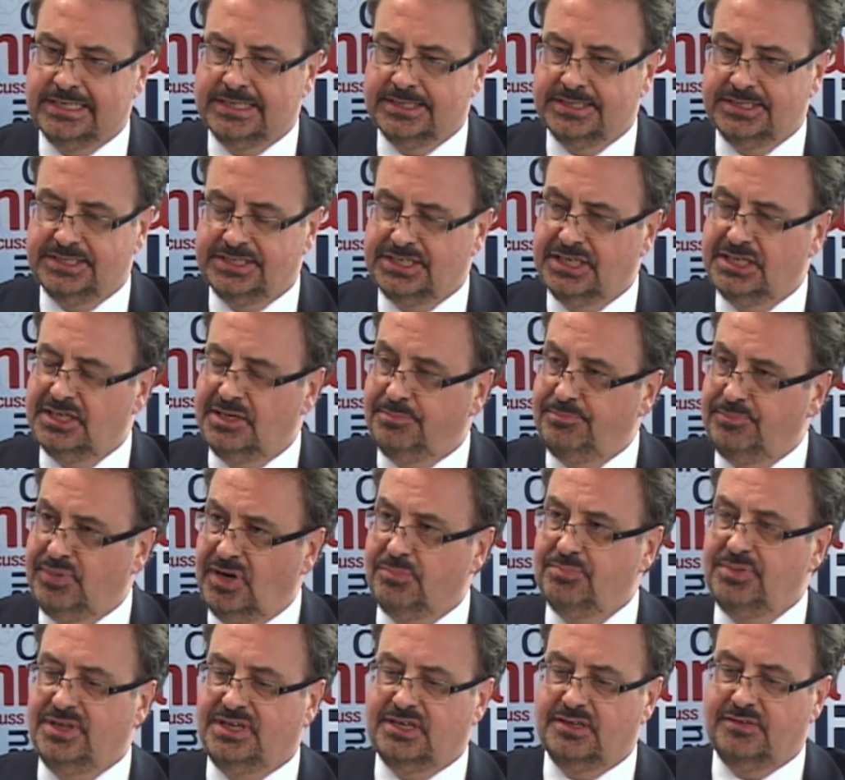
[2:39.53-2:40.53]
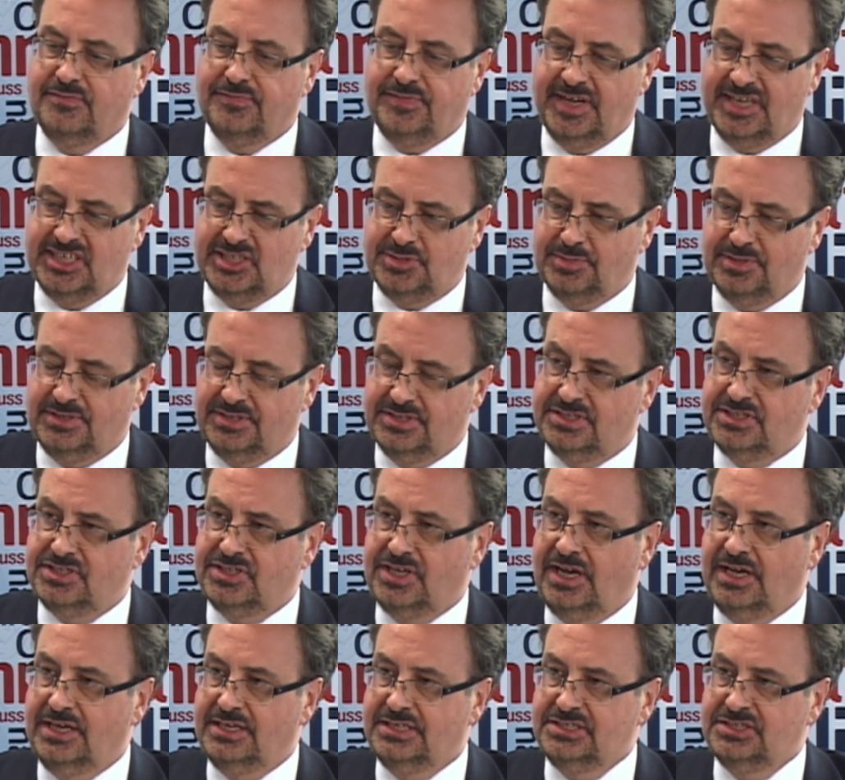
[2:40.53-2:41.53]
to see that public investment in
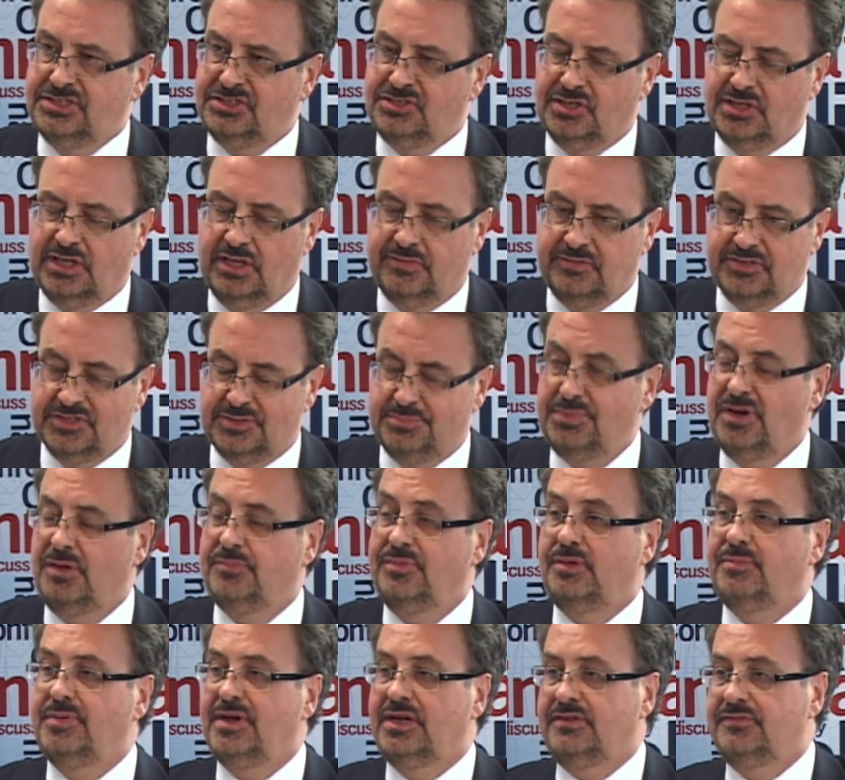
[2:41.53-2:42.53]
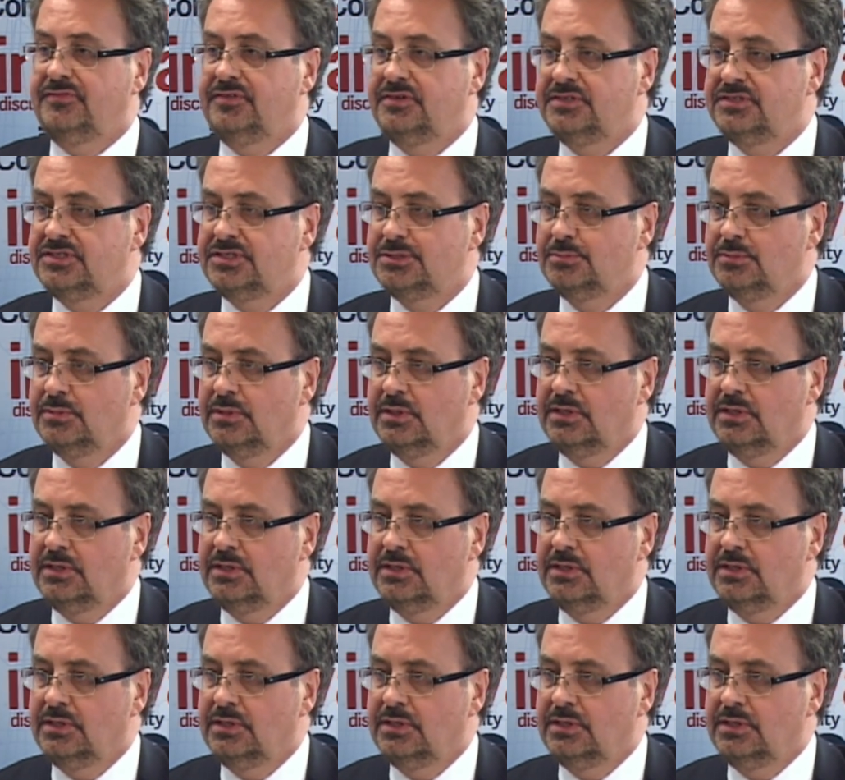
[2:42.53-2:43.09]
science delivers public benefits.